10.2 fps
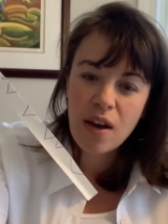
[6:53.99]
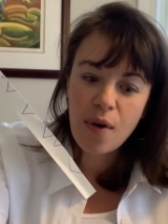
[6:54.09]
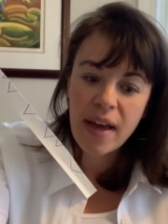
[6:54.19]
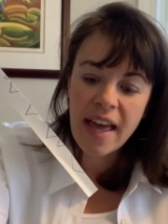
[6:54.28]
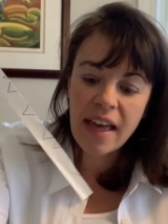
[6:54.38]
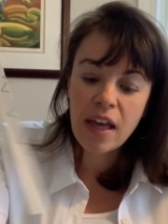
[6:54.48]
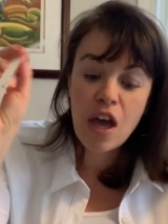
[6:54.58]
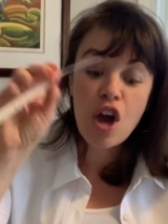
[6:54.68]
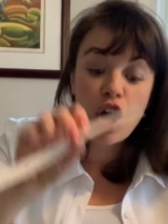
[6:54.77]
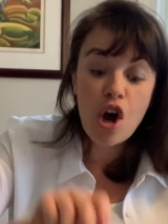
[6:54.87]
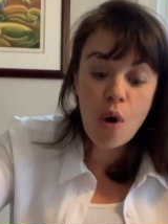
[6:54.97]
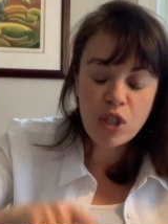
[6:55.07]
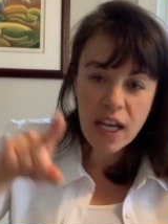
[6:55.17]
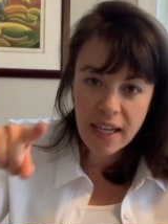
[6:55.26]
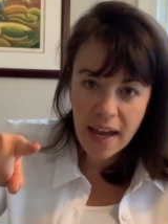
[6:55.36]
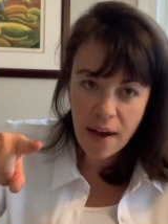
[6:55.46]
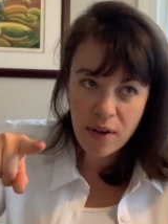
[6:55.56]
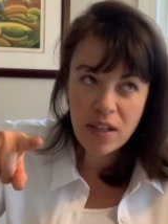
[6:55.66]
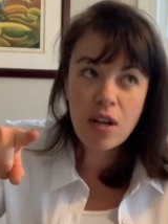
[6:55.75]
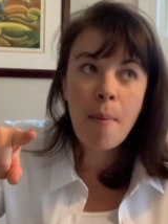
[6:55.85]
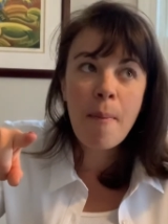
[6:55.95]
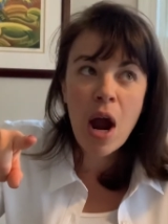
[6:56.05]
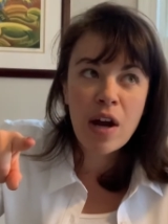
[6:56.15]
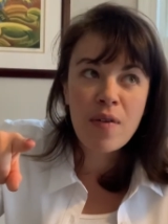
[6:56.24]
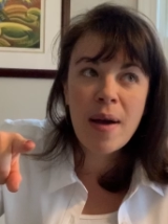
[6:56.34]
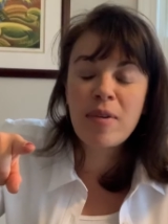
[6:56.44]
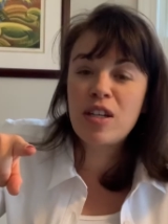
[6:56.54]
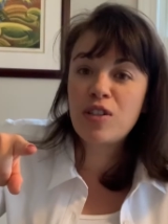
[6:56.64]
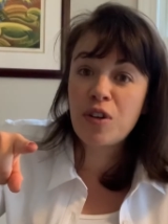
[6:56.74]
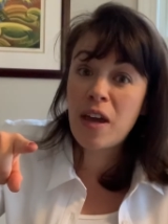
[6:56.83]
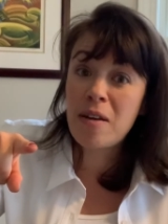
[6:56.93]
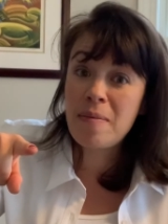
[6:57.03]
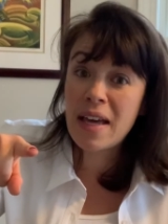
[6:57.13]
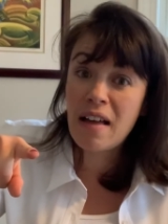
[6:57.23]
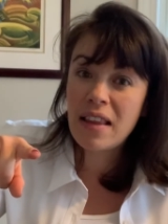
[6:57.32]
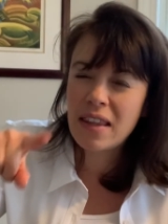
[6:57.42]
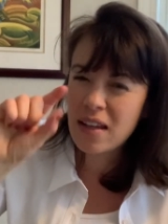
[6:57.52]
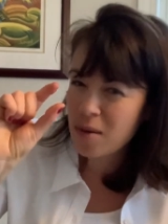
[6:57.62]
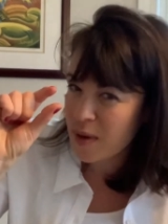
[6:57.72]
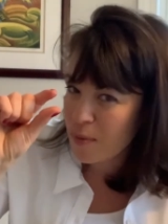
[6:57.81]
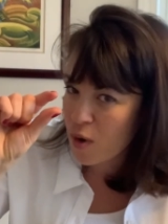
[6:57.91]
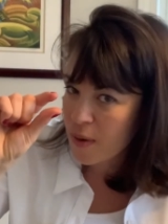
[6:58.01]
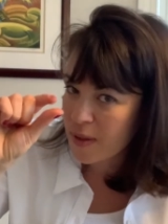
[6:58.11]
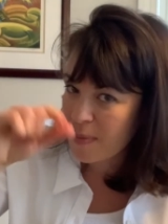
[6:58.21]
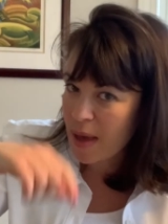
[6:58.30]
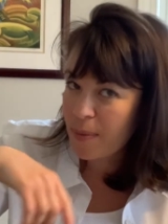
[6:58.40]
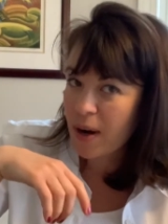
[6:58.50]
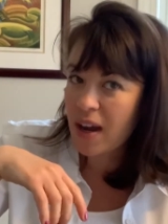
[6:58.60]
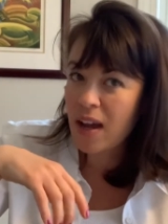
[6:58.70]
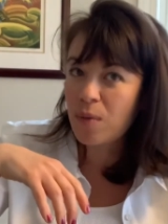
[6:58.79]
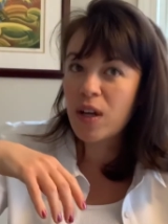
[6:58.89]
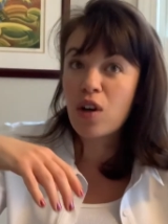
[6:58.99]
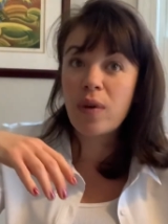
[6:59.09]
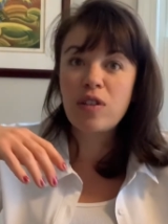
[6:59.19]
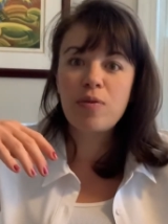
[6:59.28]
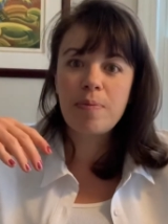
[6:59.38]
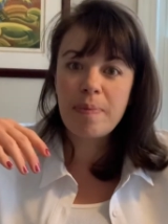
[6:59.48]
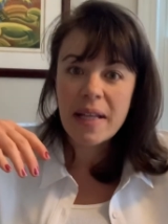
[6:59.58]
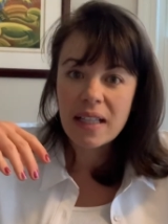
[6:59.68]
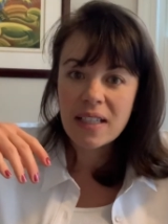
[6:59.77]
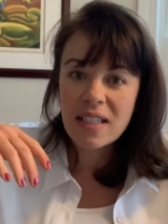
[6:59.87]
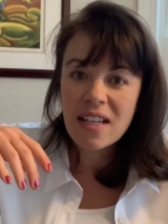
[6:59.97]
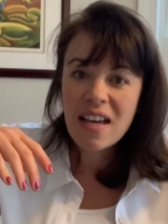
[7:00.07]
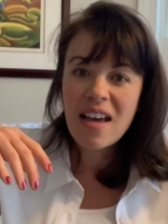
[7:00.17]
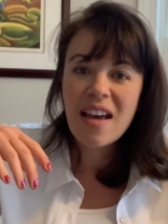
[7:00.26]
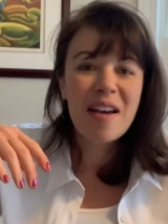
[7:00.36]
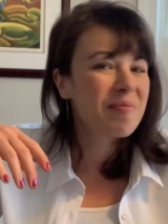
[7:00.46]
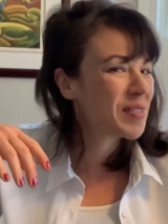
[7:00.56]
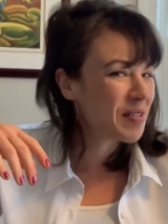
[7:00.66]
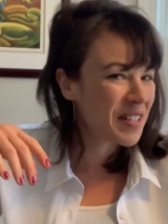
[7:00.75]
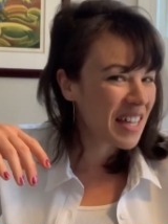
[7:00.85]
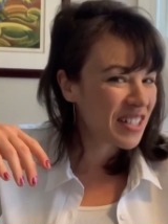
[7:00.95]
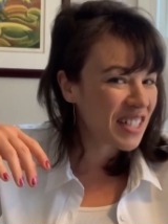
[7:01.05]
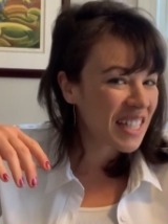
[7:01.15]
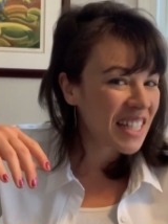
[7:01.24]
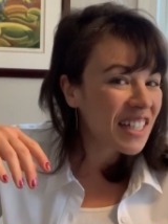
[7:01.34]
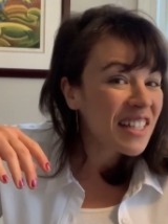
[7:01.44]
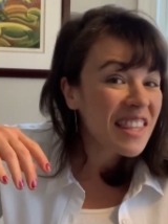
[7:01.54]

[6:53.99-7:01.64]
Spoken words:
Okay, go check it out. Tomorrow, I'm gonna show you how to make a little bit more with paper, and we are going to build. I'm so glad you're here.